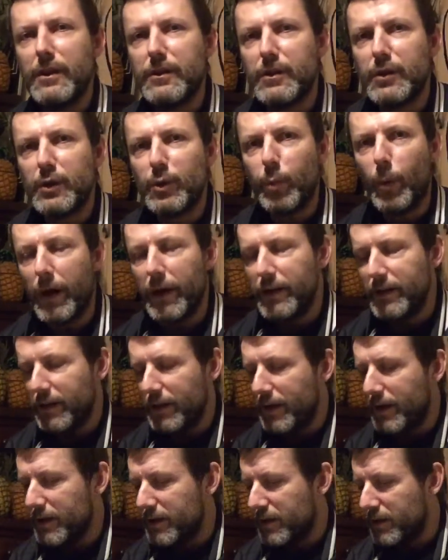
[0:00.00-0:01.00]
swayed
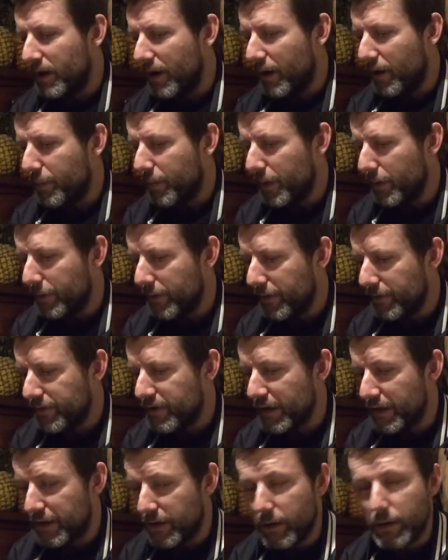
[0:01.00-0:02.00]
it, as a lot of people have
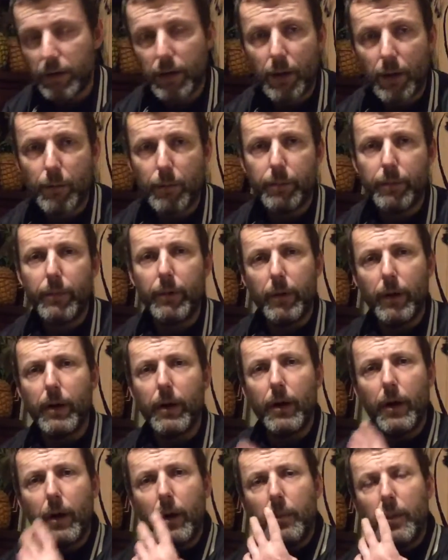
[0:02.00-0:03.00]
said, and
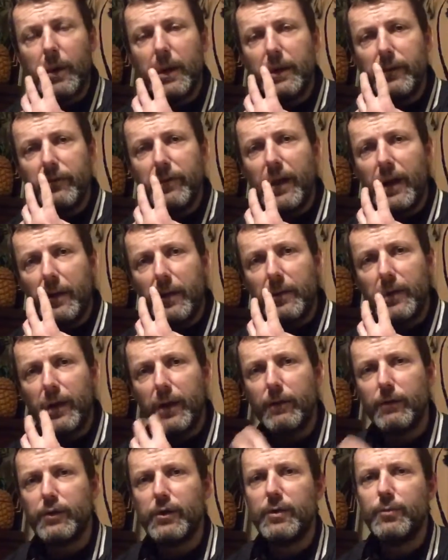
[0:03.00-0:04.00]
I believe that. You
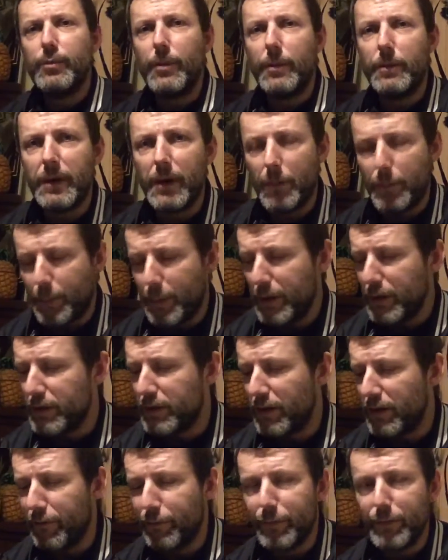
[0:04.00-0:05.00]
know, she's probably got
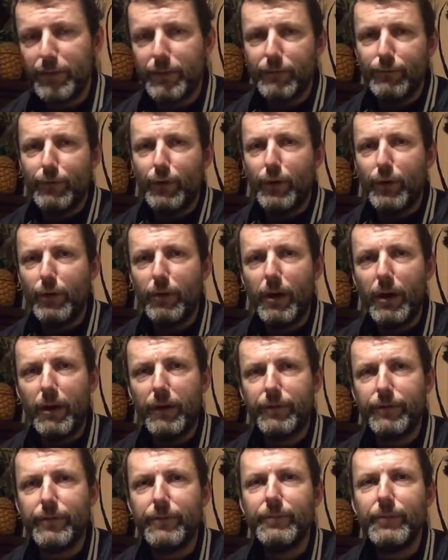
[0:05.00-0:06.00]
pissed off with the royal
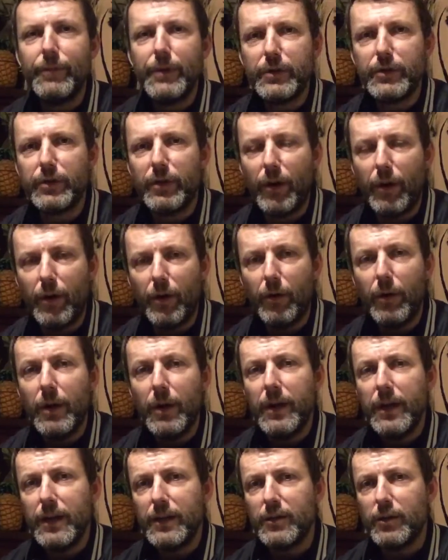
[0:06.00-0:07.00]
lifestyle.
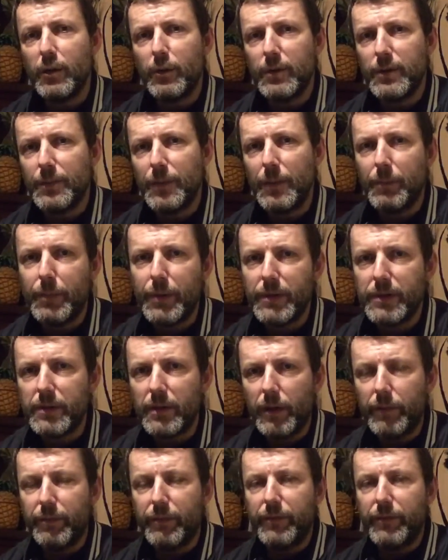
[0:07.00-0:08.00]
He's always been pissed
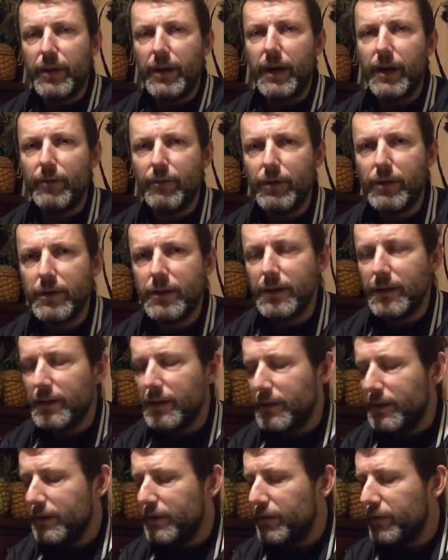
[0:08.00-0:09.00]
off with it, Harry.
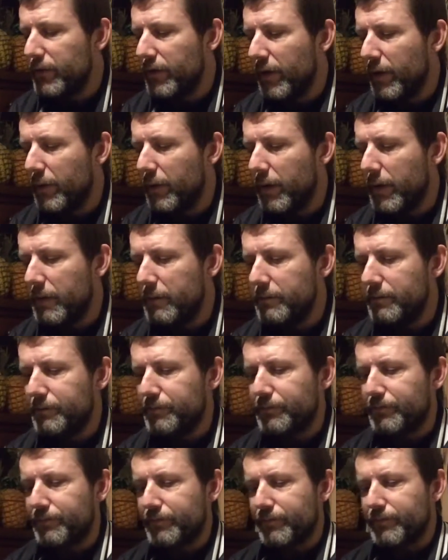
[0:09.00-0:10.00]
So,
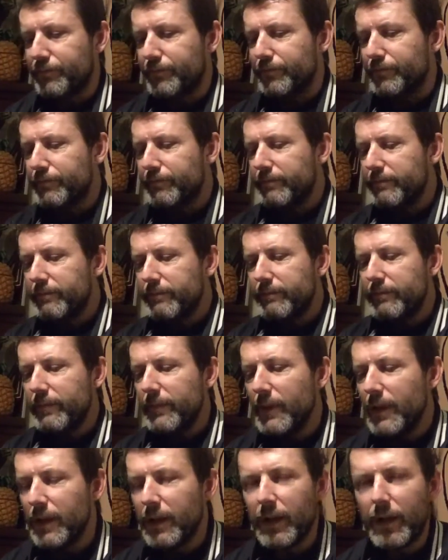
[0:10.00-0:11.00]

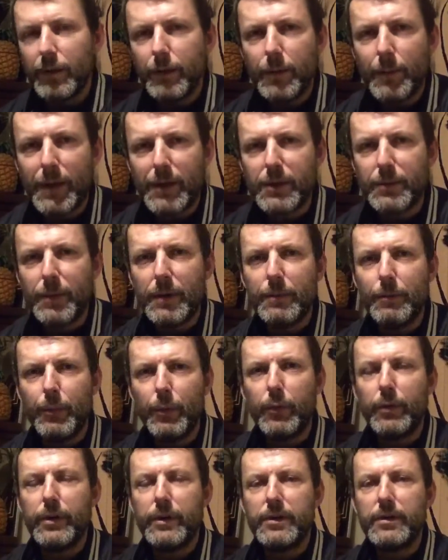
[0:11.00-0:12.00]
imagine being
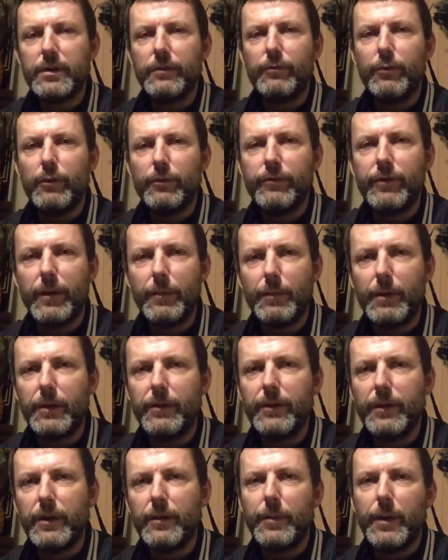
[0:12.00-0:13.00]
born into the royal family.
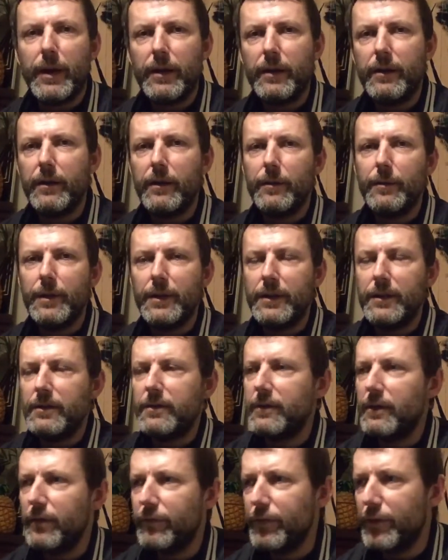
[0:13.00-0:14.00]
Think about it. I mean, it's
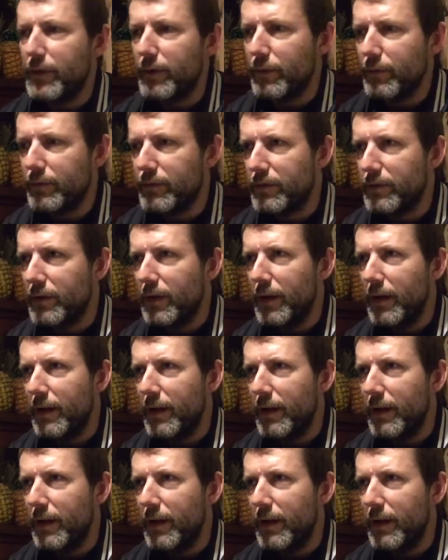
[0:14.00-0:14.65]
difficult.